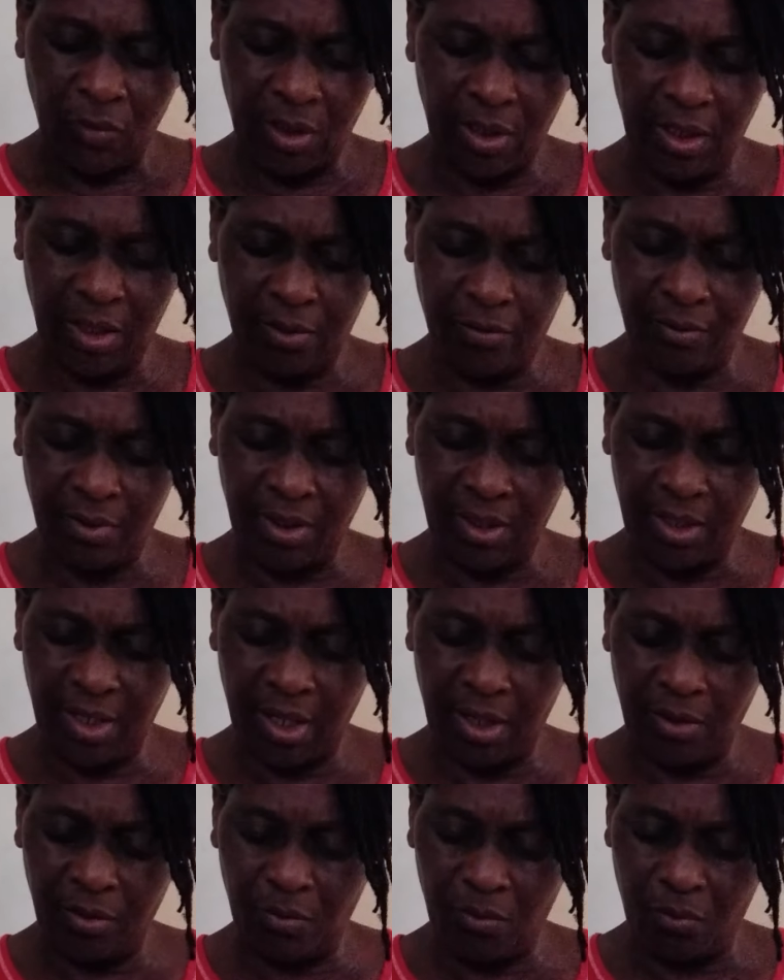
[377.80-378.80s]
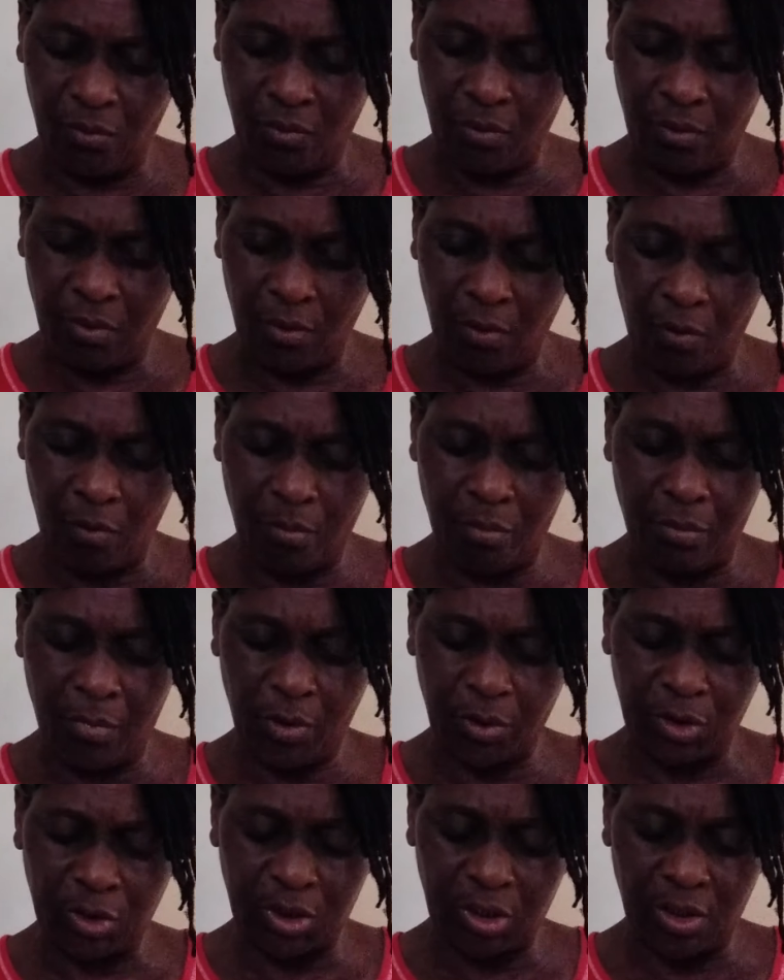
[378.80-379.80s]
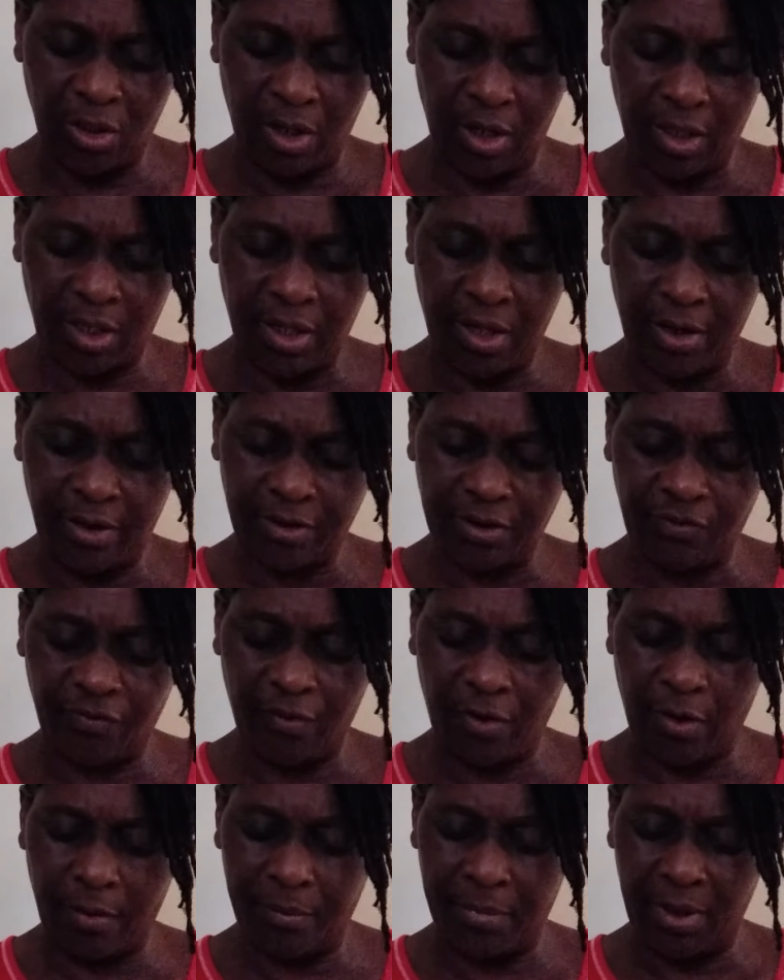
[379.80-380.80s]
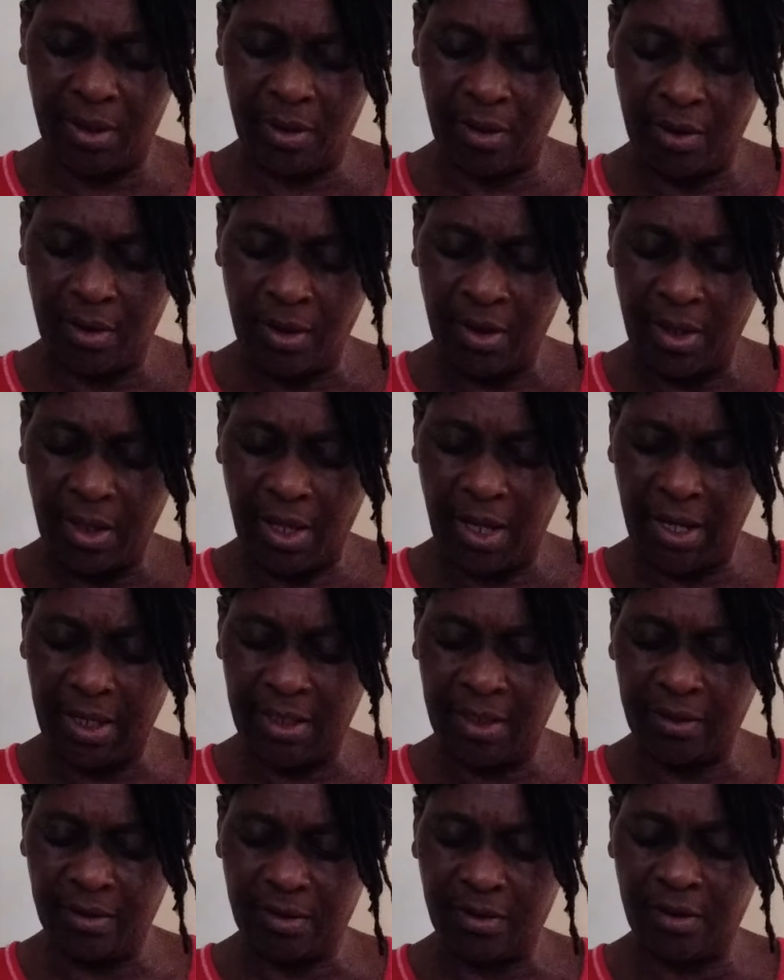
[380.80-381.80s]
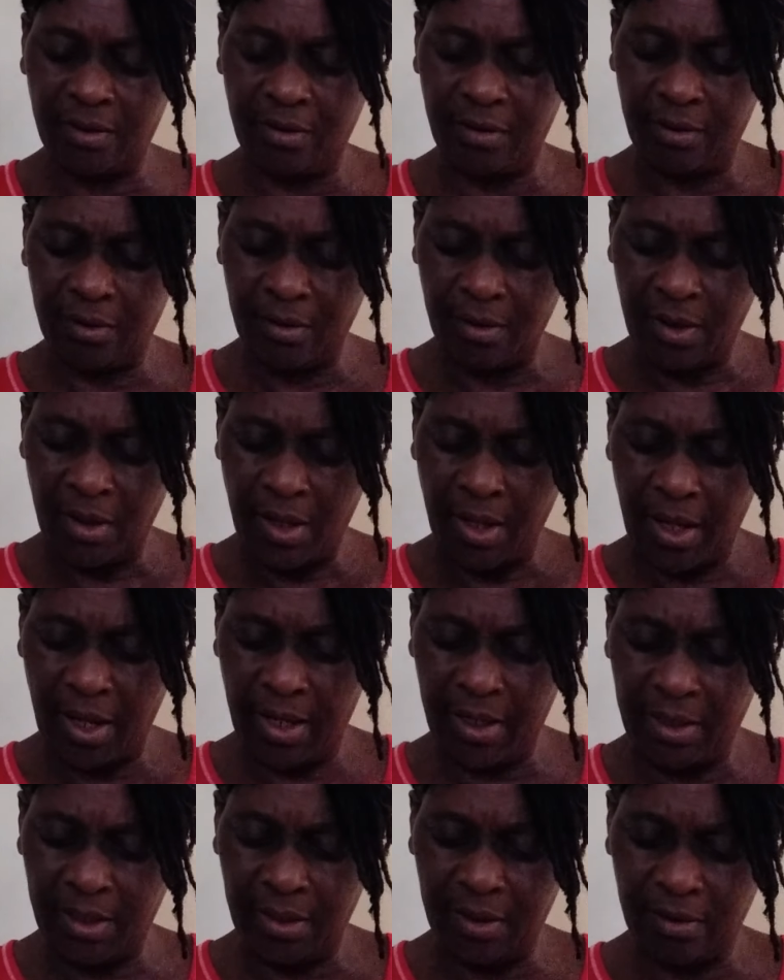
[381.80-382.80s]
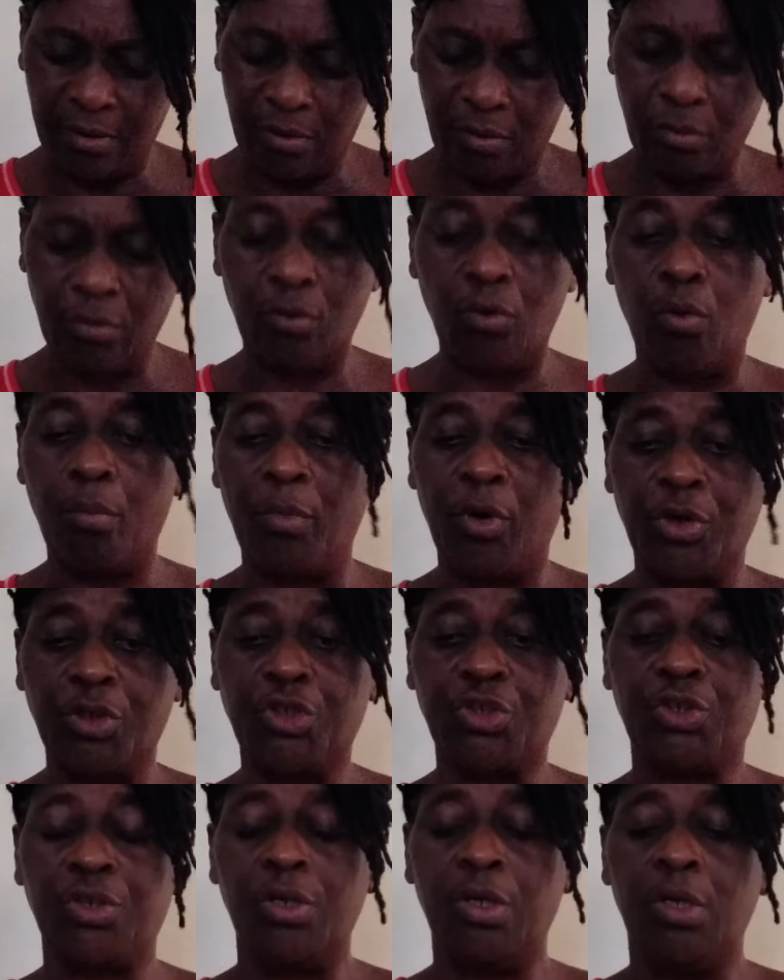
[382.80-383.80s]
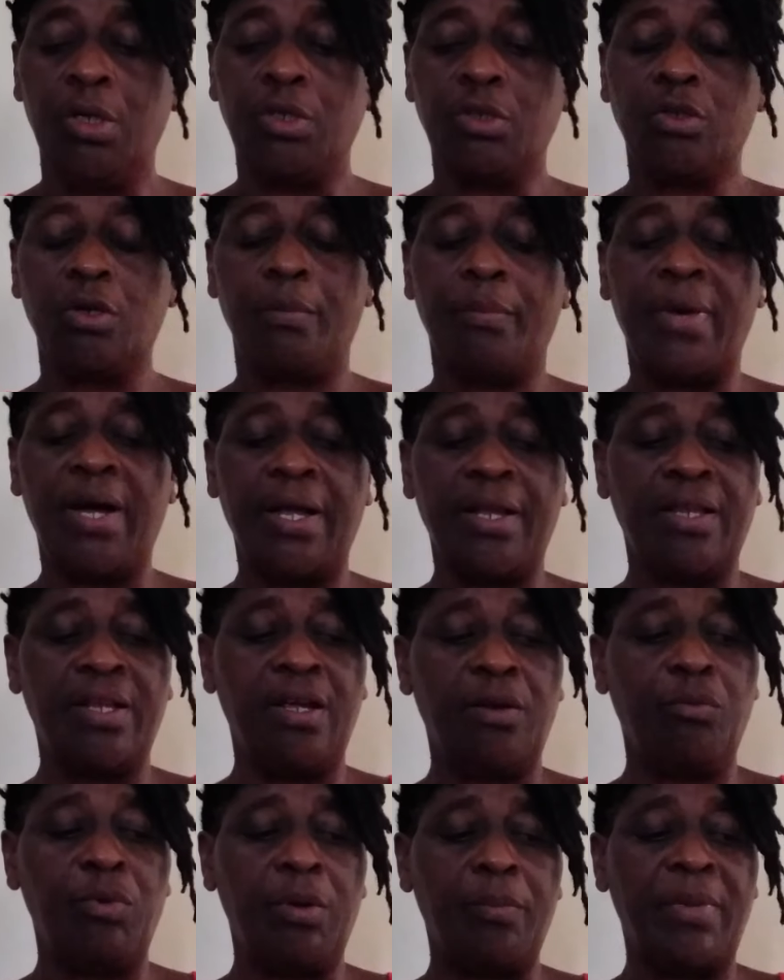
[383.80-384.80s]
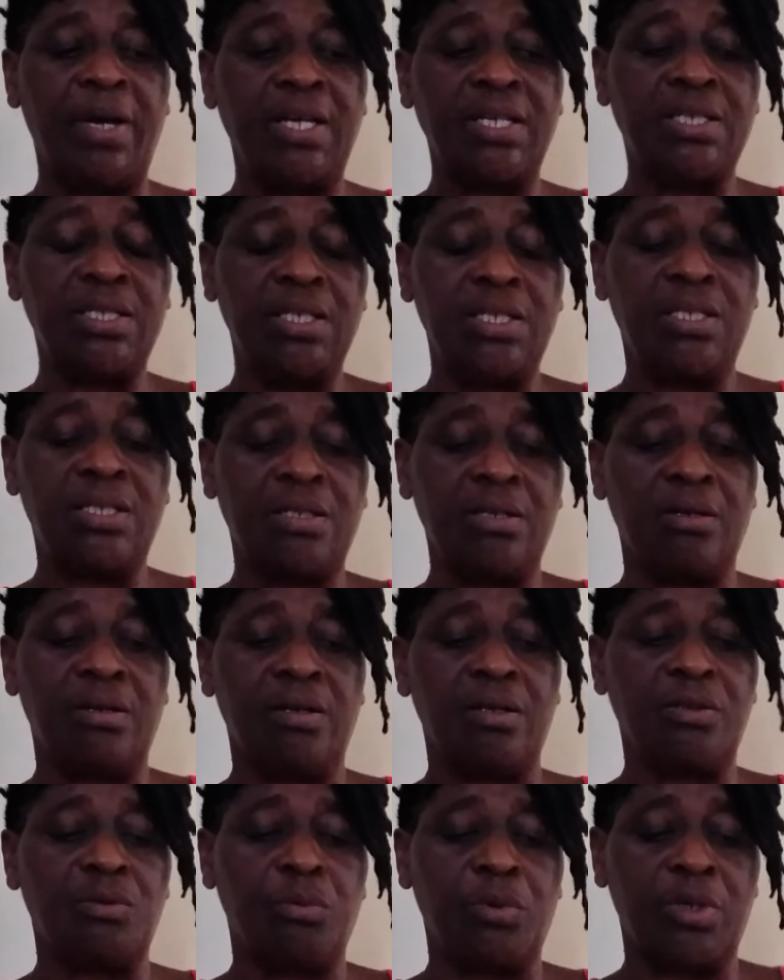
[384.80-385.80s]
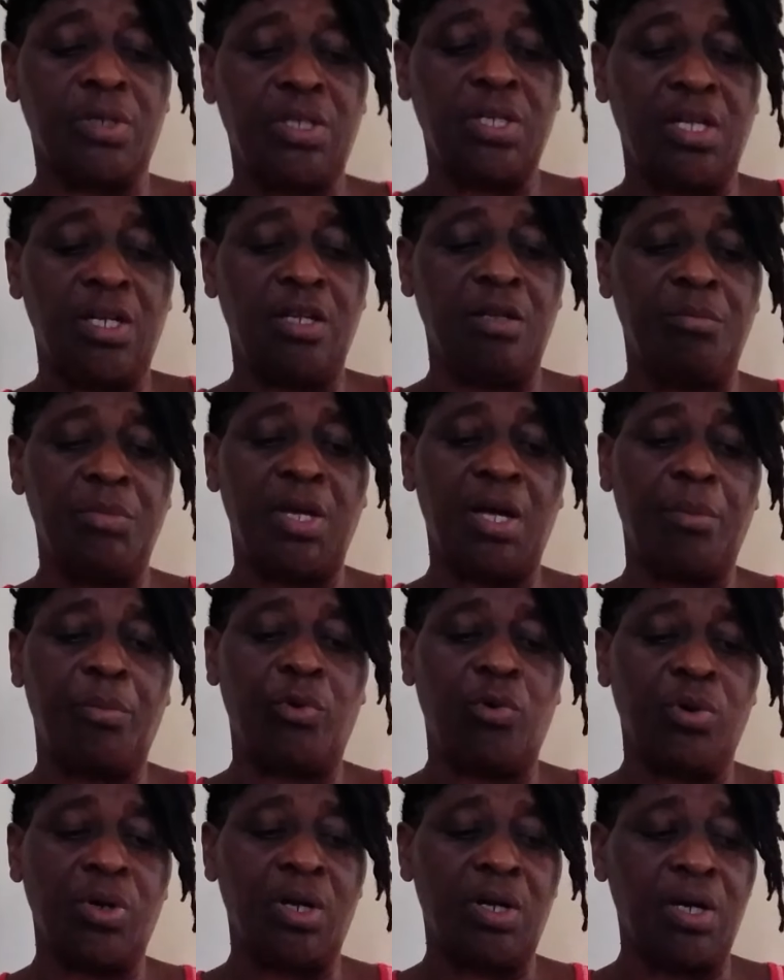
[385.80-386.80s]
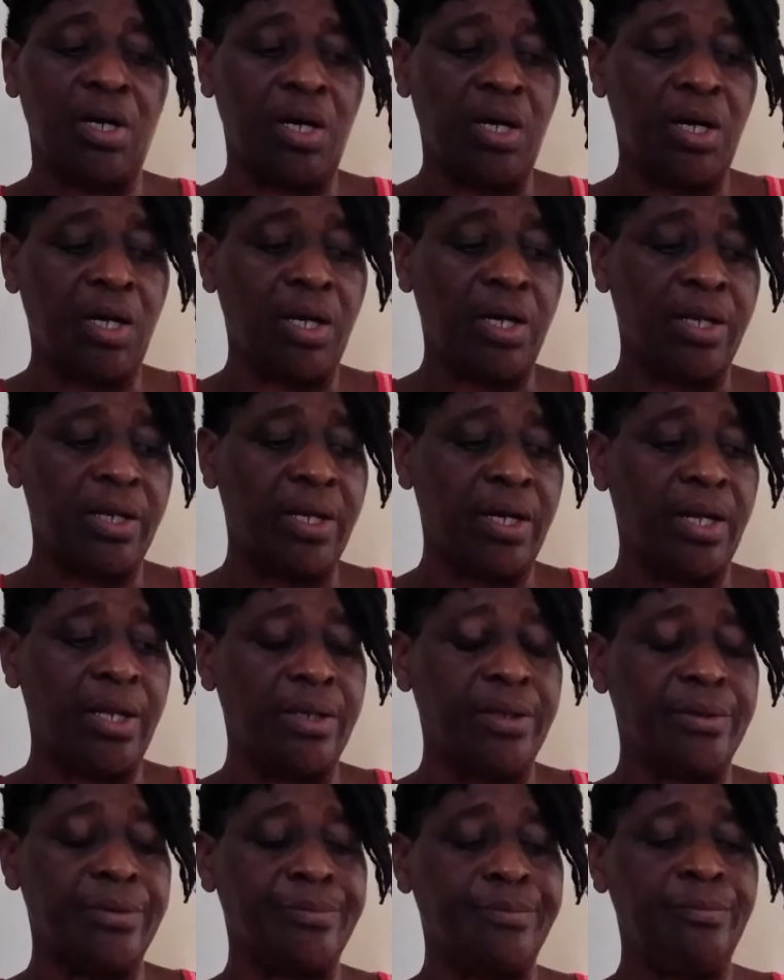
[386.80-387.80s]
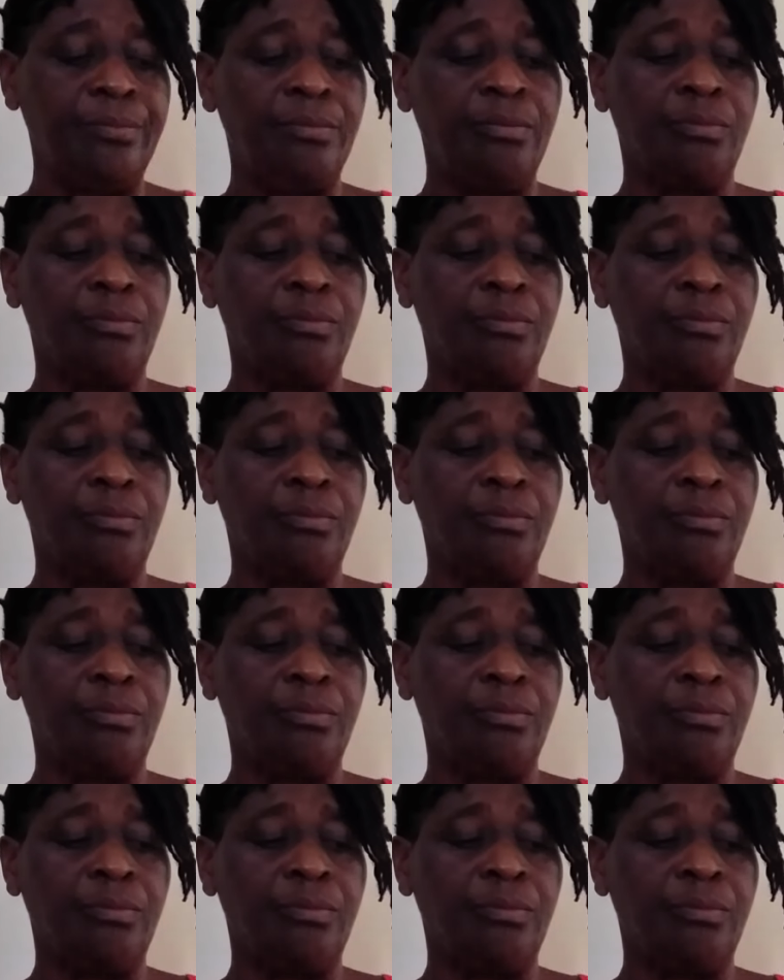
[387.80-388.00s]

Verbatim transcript: Little did I know how much God cares for me. I didn't I didn't know much. So back then when my sisters were telling me about God and